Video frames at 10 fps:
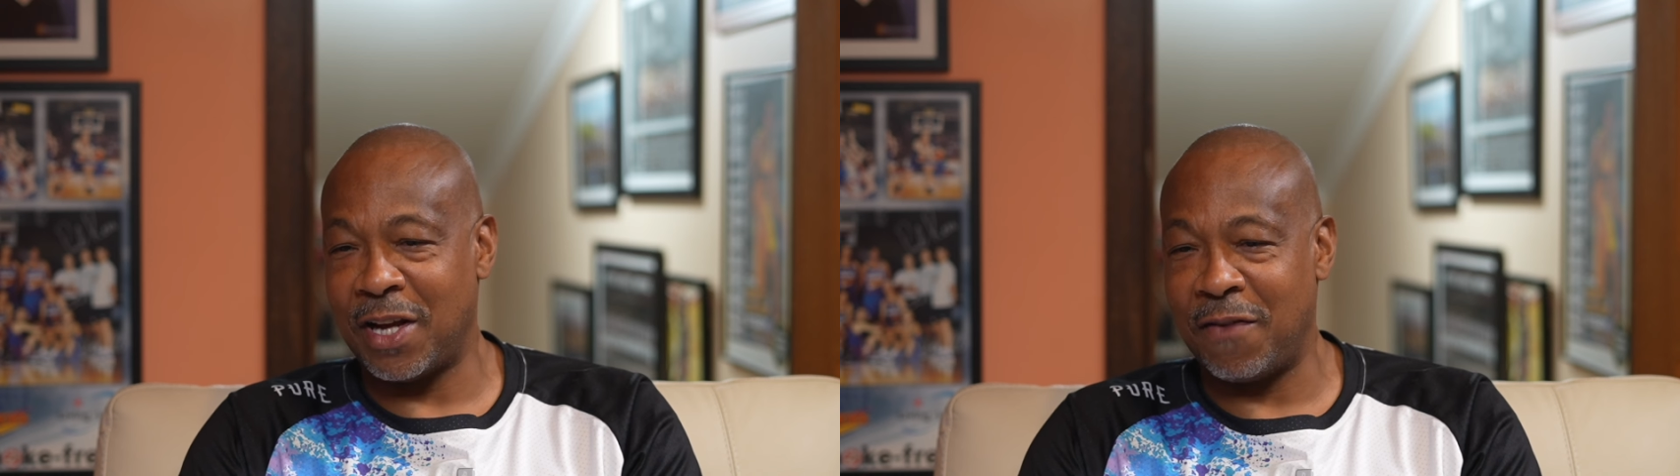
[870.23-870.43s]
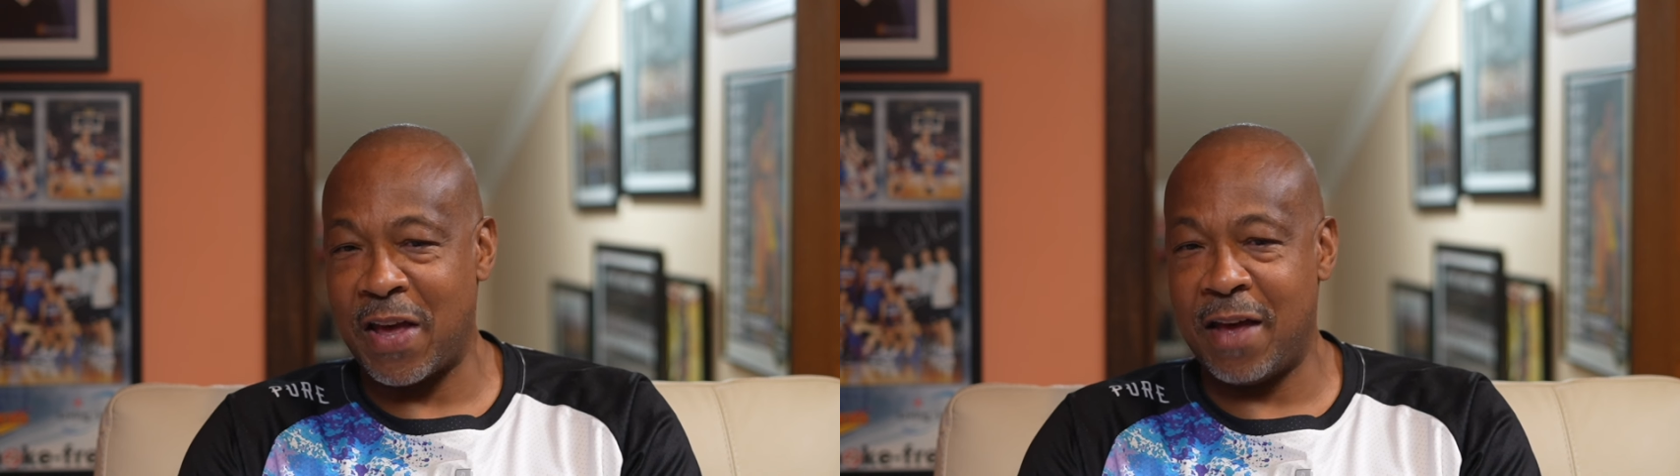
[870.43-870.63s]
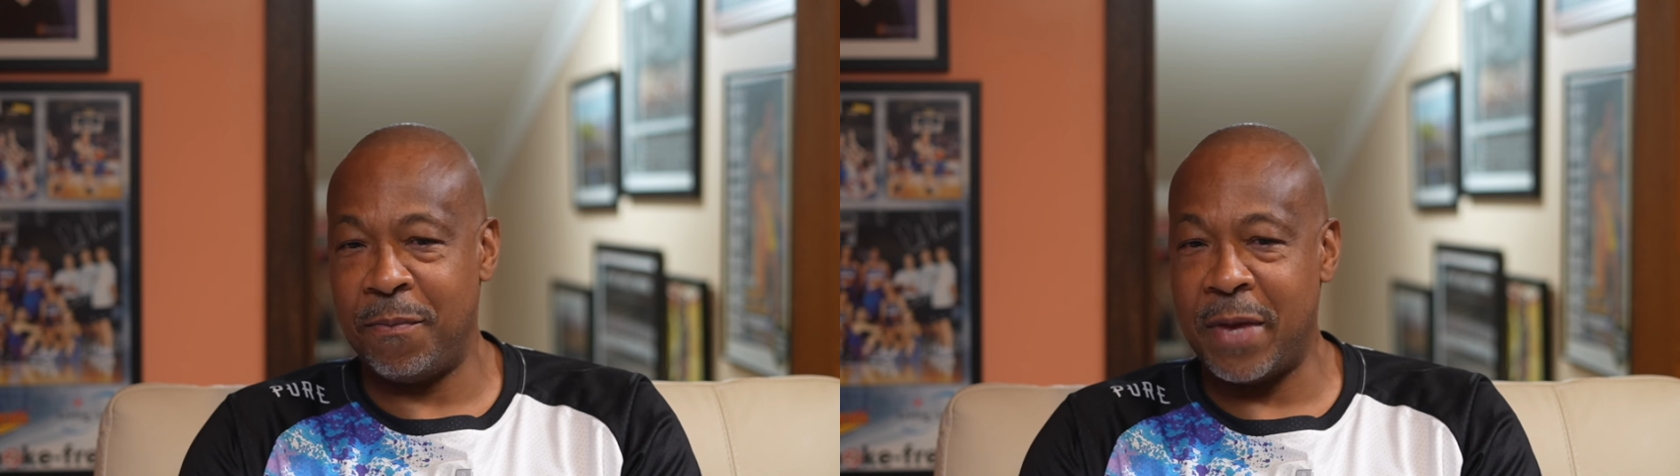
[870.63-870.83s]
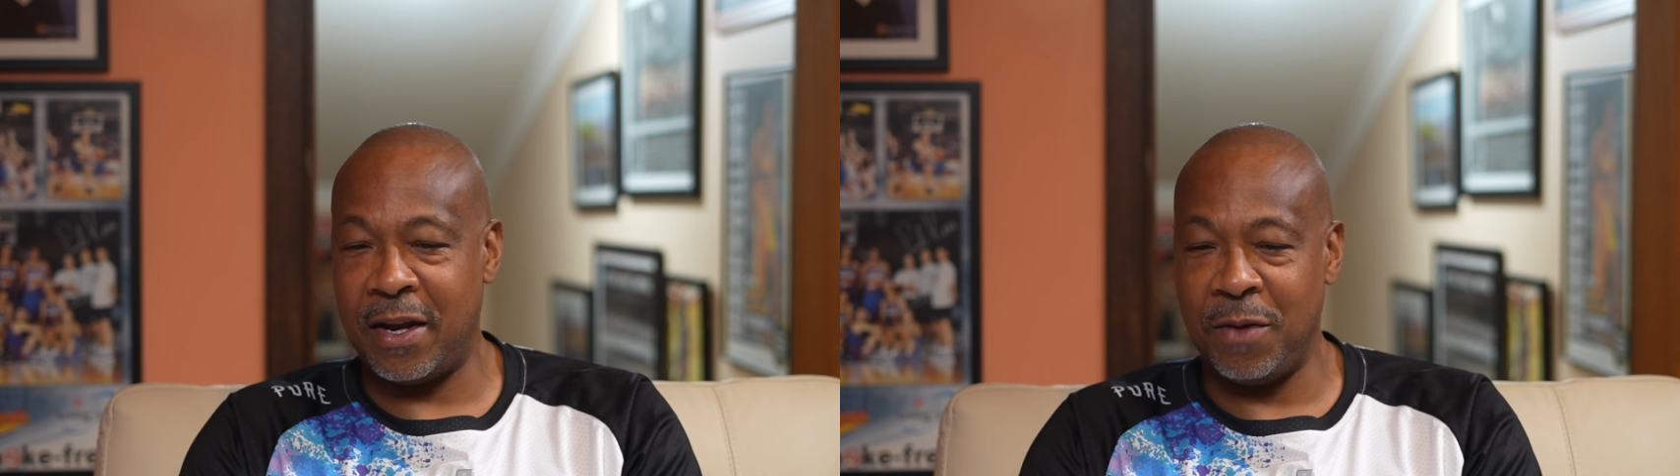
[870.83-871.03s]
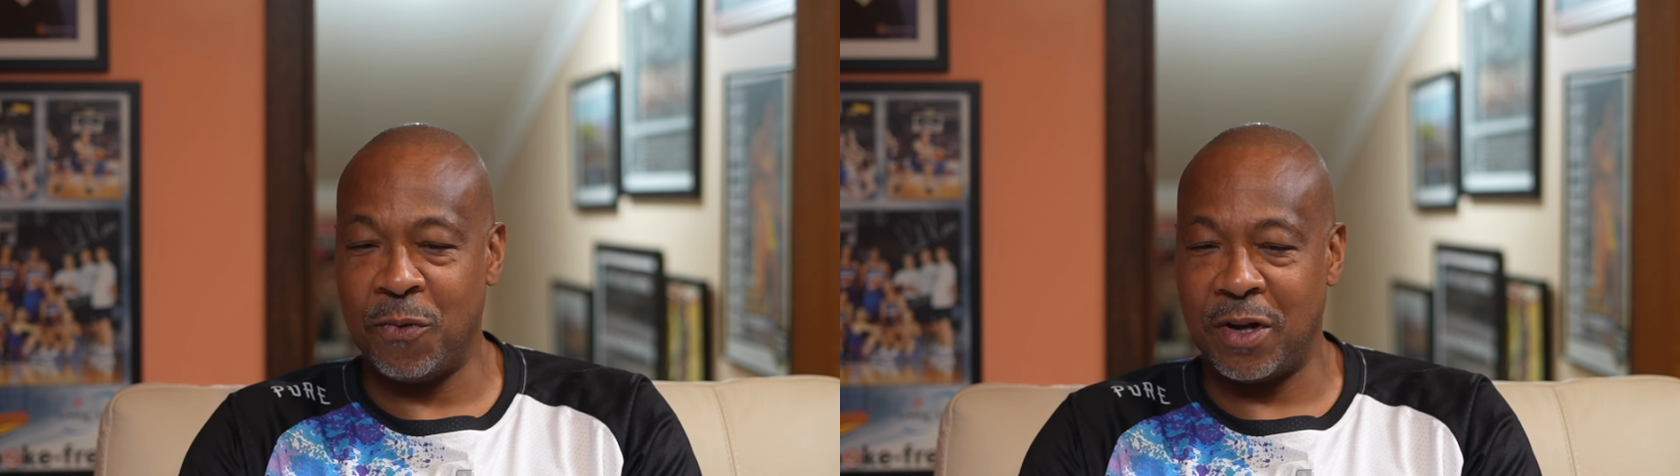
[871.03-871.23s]
I've
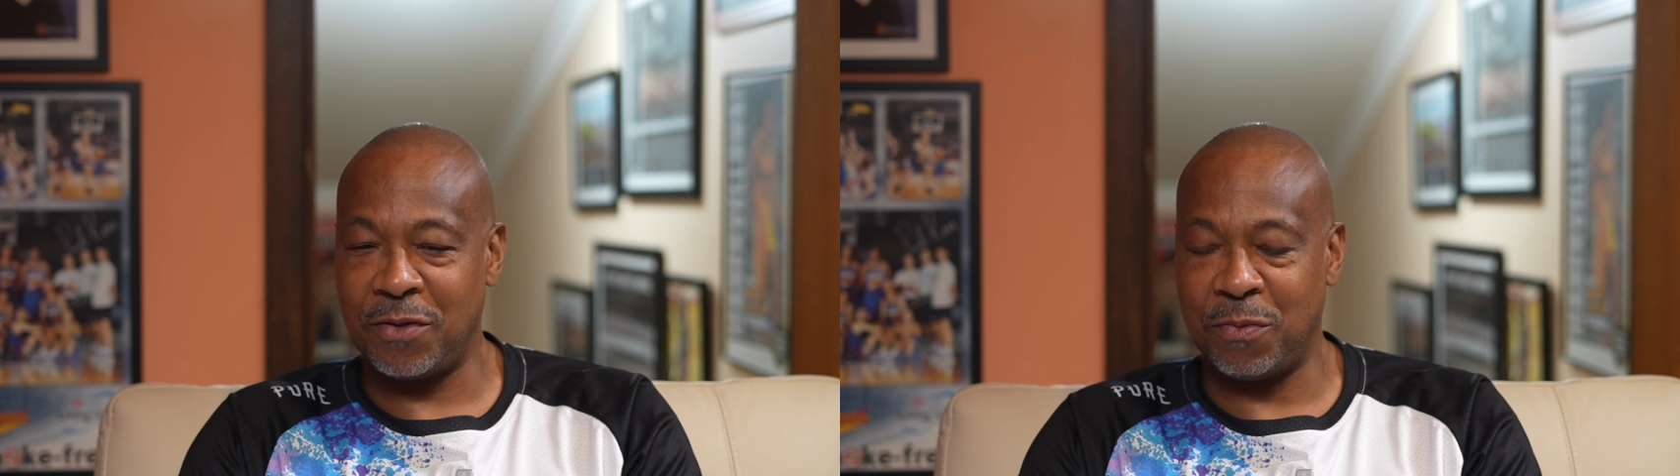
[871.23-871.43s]
met him once,